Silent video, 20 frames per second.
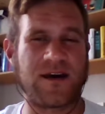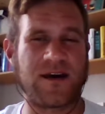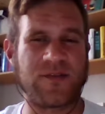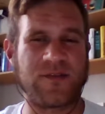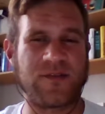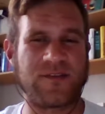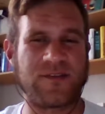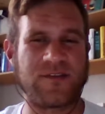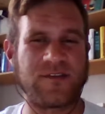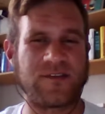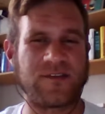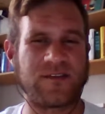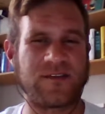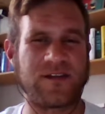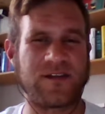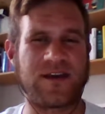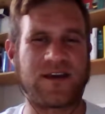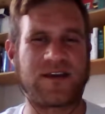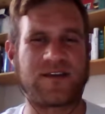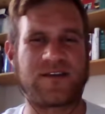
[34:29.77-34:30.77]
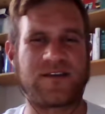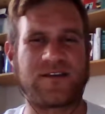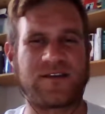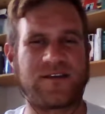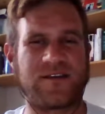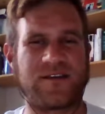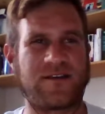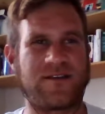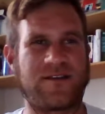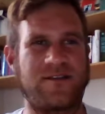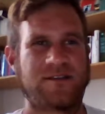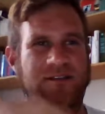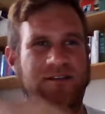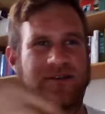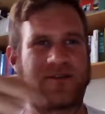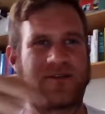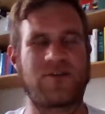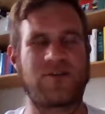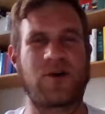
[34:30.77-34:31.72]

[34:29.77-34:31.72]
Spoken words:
This is like the